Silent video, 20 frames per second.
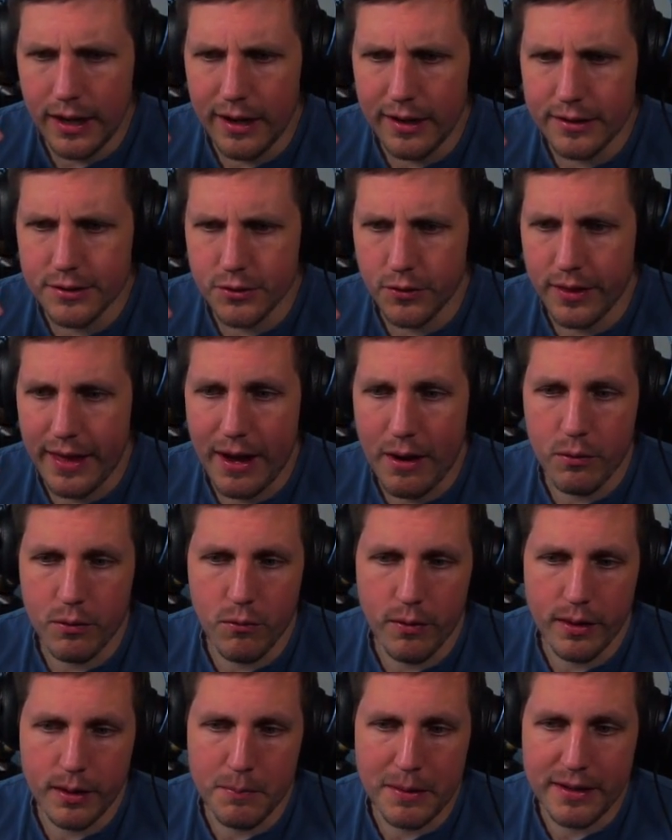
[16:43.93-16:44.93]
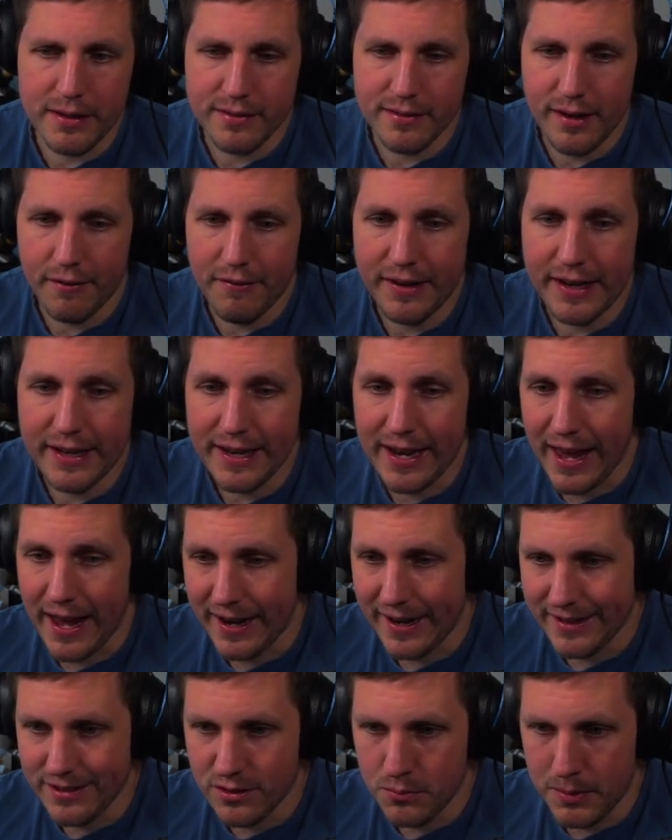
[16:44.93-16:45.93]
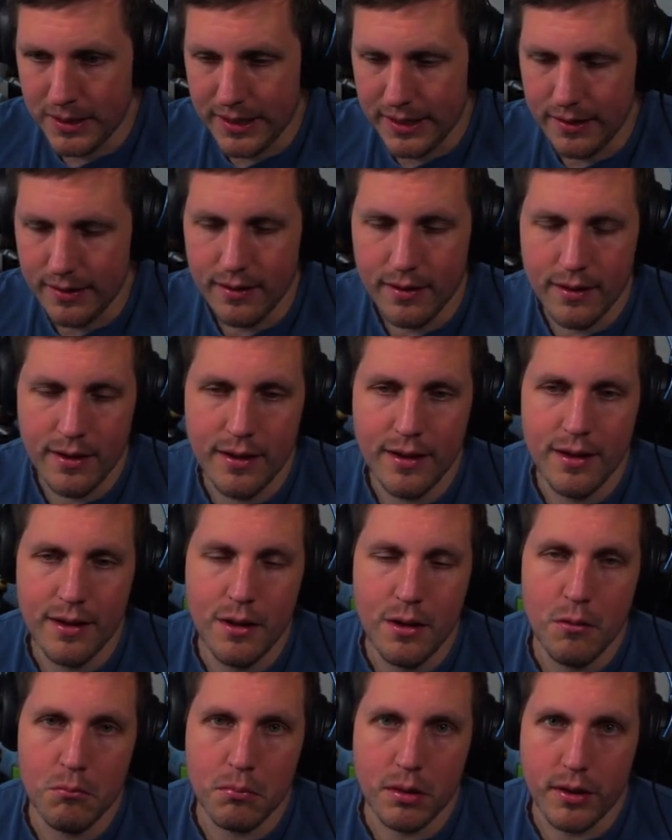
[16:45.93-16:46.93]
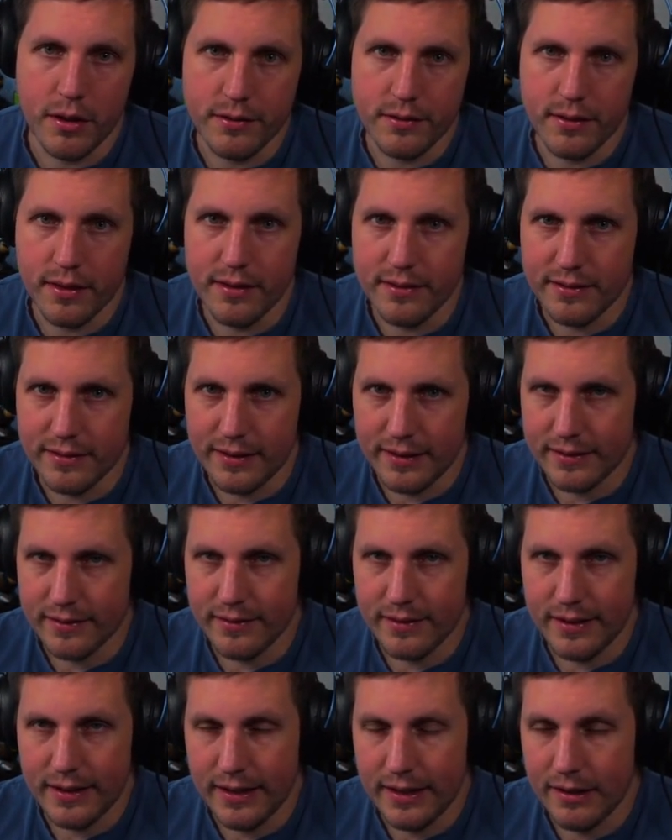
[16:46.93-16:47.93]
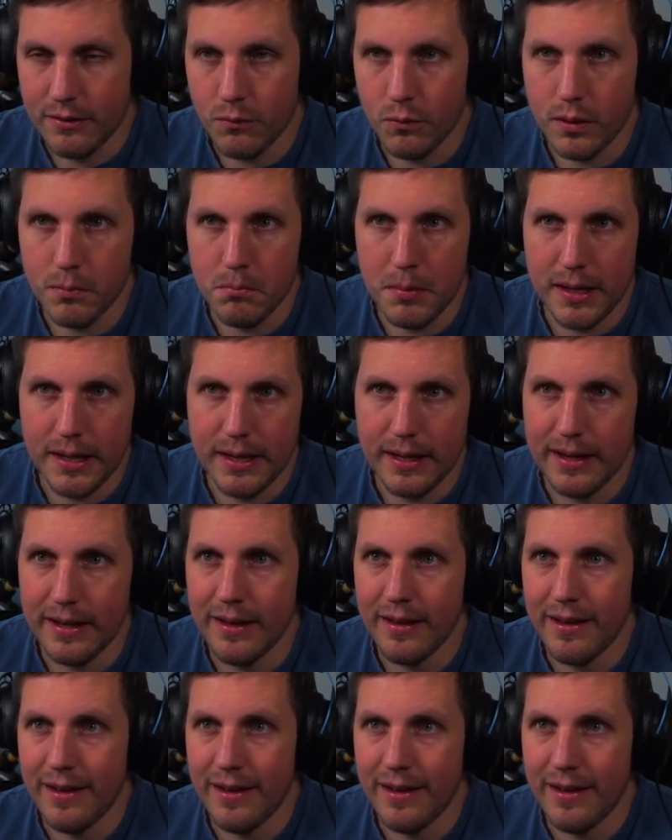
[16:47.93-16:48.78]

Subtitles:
So that would really be 79 speed, plus the 16 would be